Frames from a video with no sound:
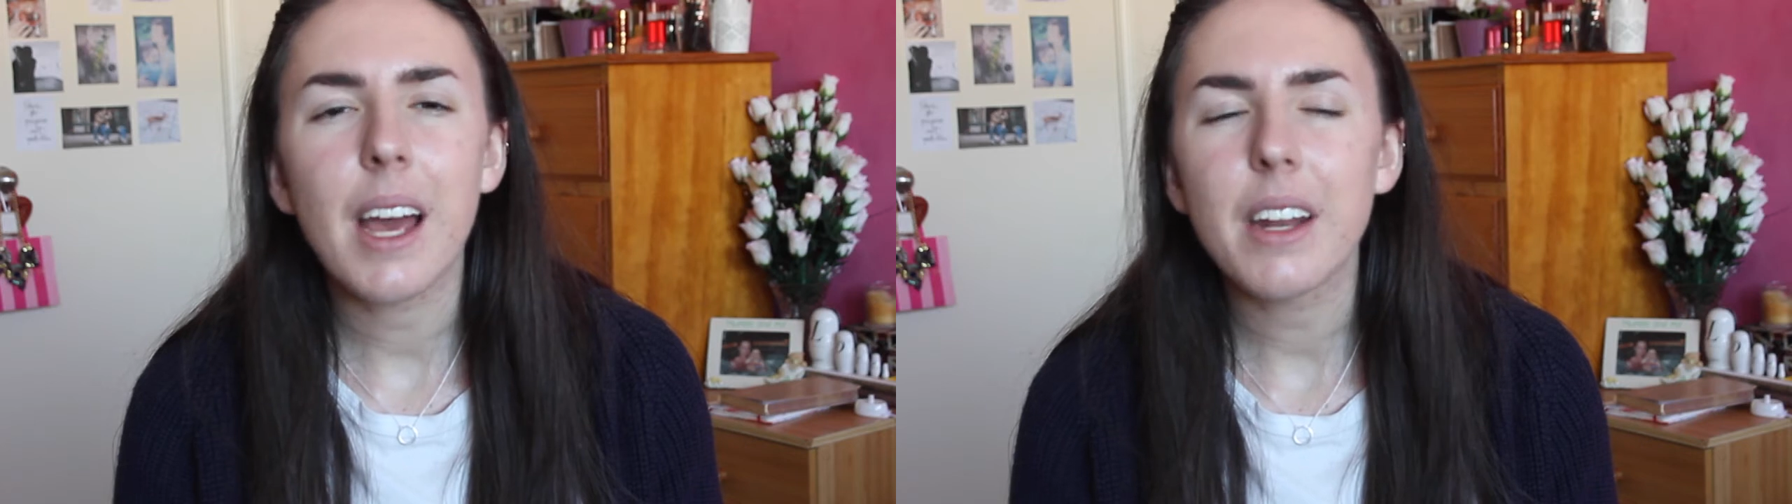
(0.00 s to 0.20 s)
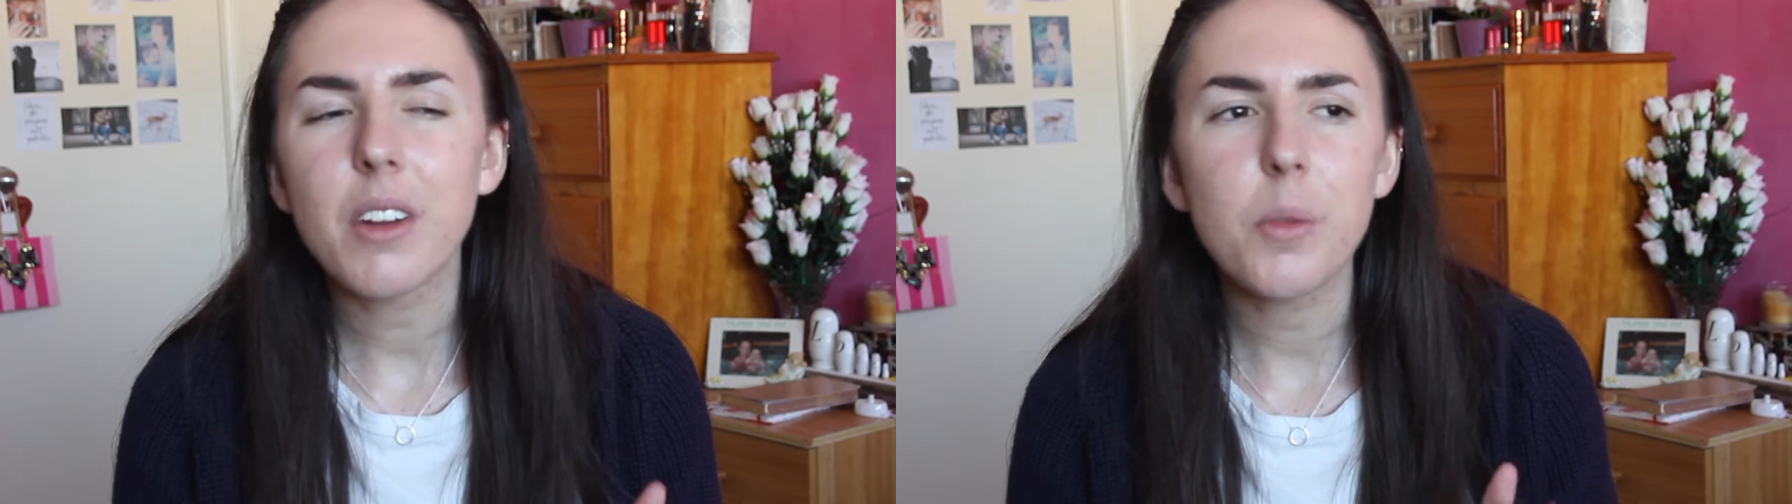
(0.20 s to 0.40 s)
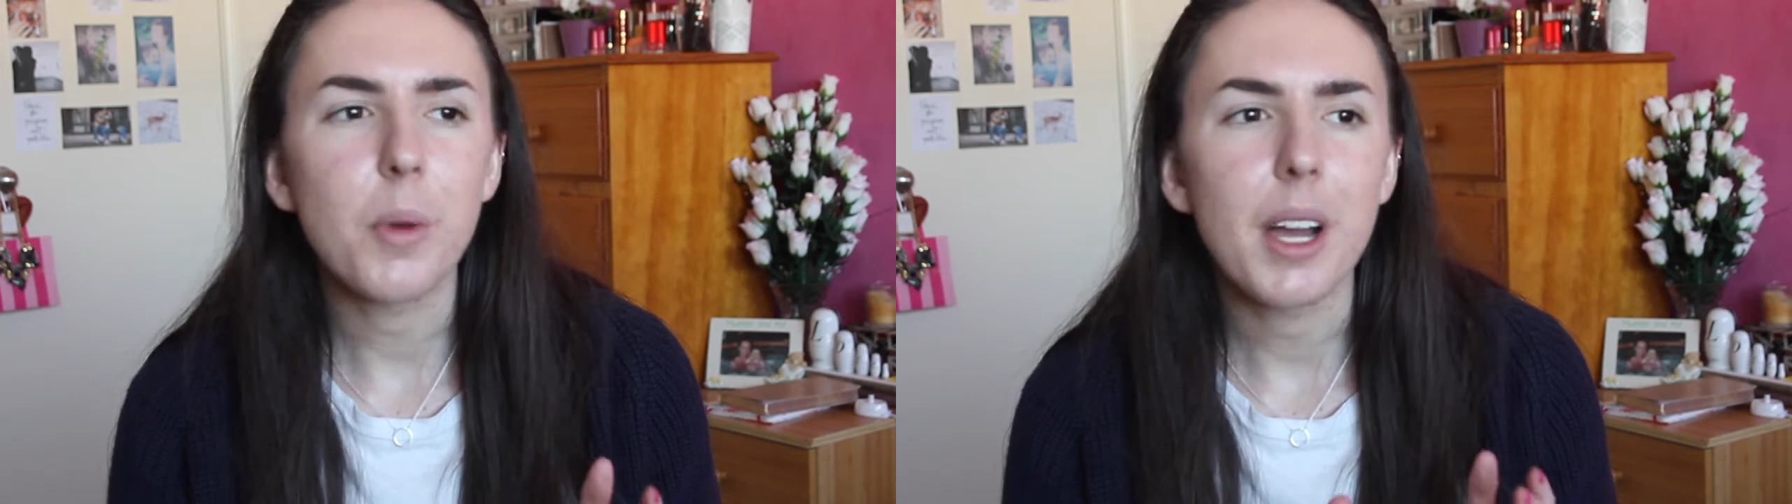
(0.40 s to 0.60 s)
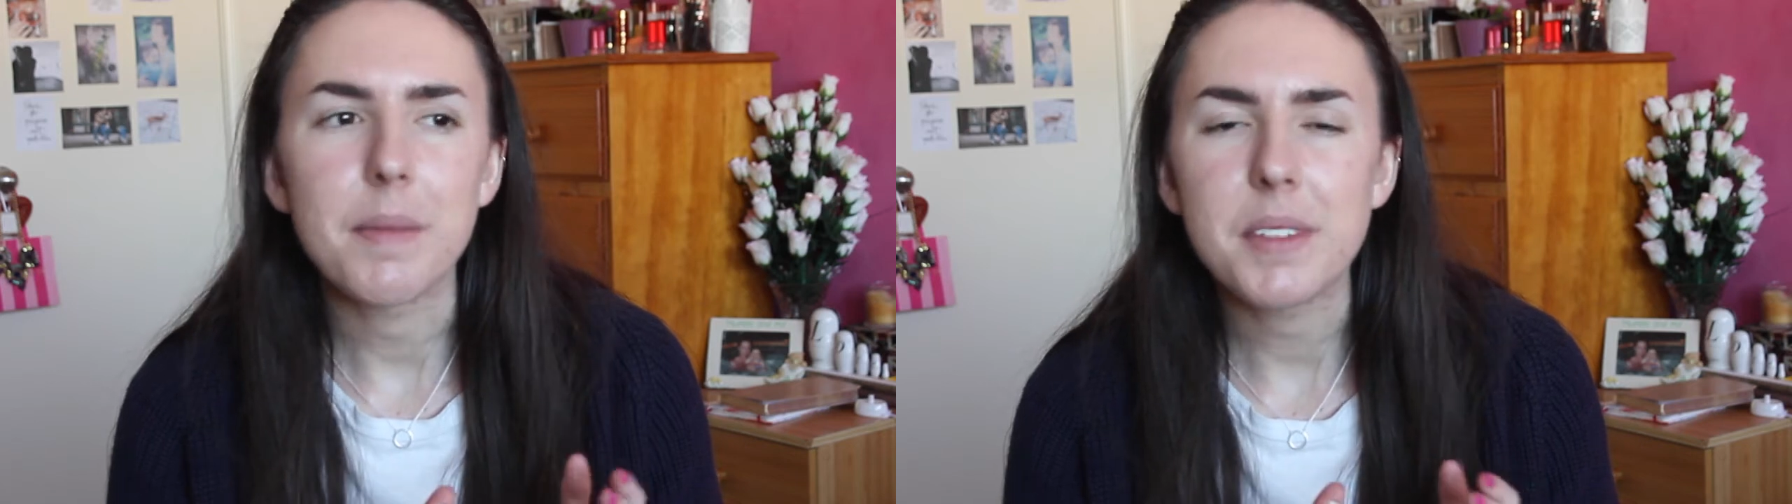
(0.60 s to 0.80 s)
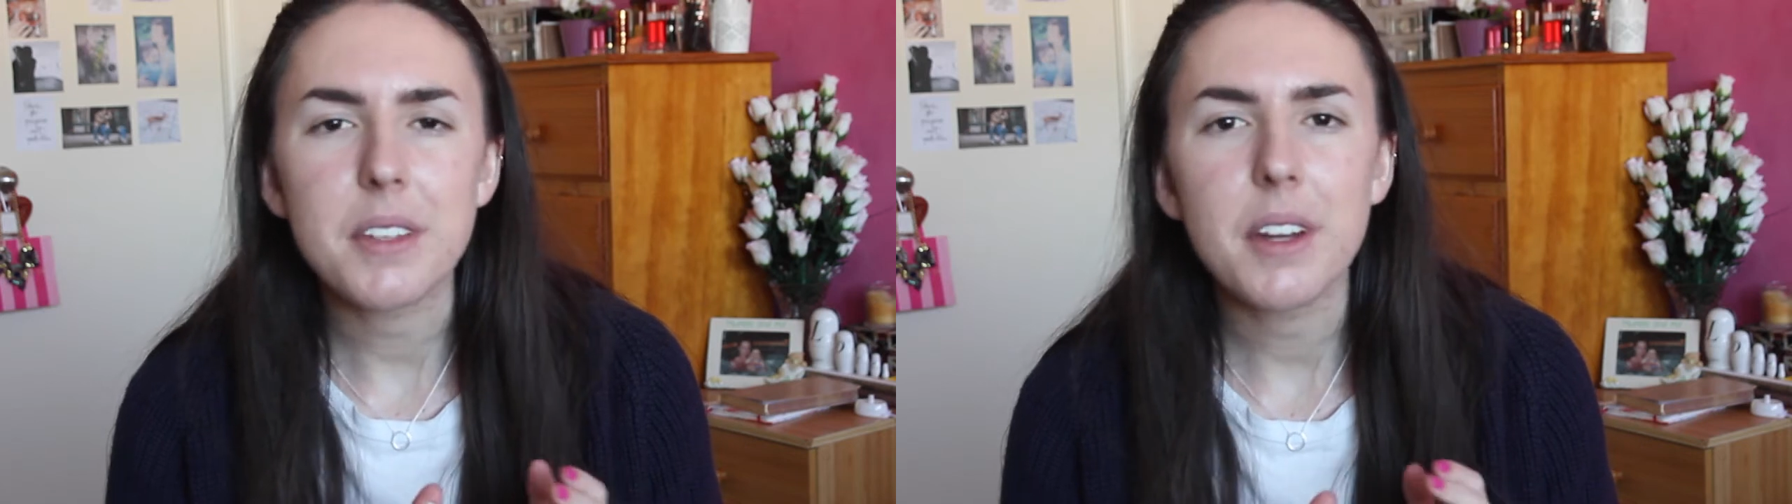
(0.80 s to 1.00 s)
I don't know why,
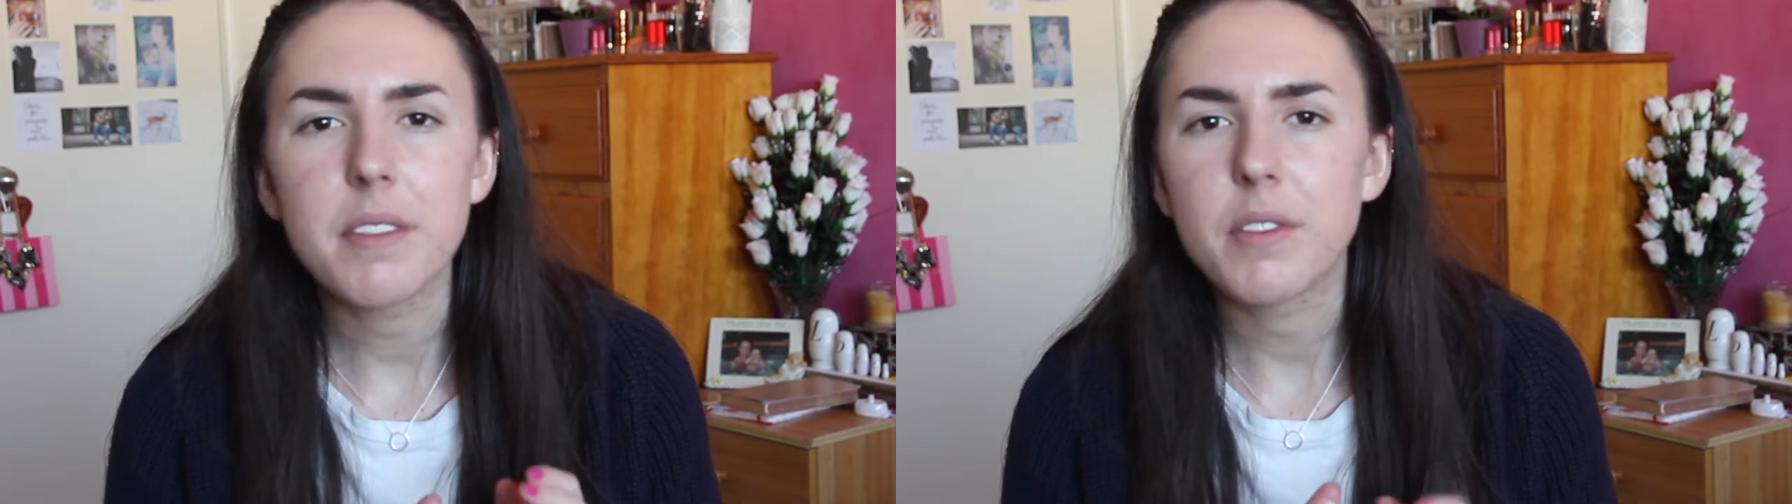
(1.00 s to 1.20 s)
I'm just kind